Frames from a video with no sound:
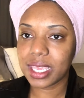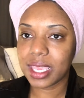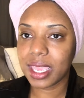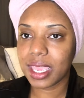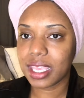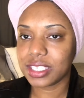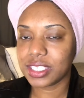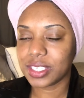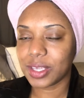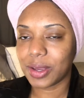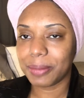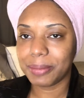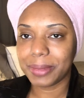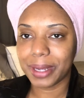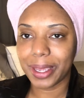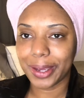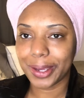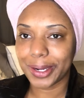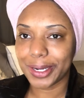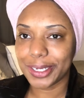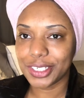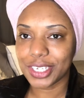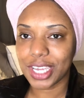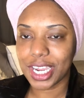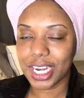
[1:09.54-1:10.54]
So I'm not going to
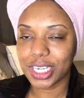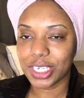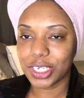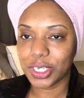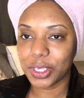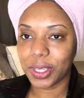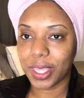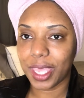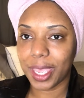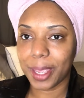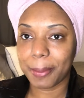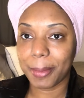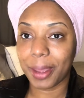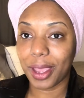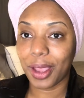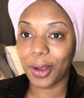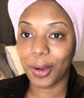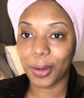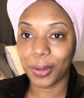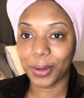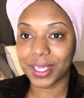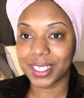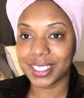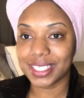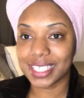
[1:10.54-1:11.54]
try to do like my whole
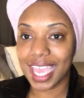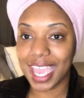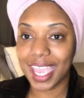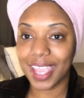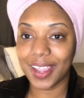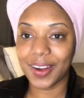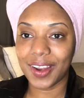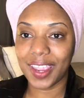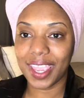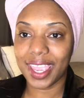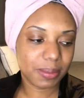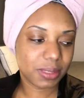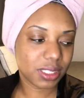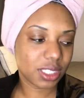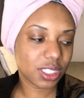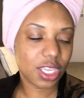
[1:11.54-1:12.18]
entire hair